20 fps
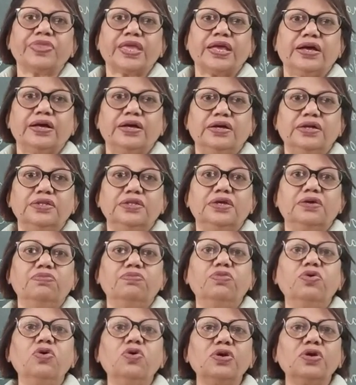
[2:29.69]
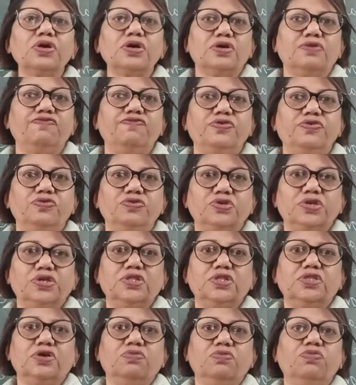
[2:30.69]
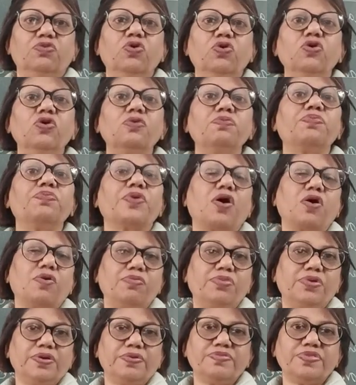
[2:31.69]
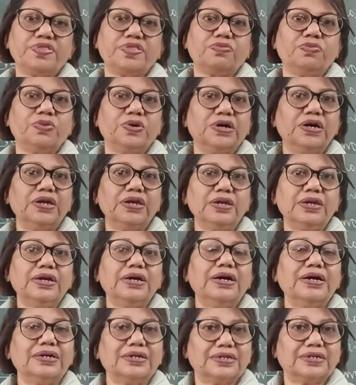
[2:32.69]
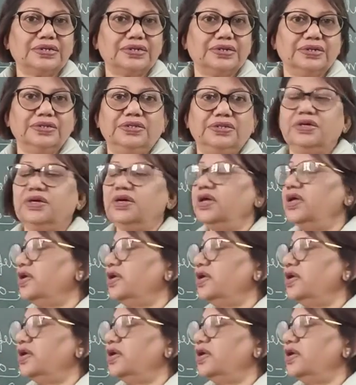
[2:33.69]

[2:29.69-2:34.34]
the more confusion, the more problems were occurred.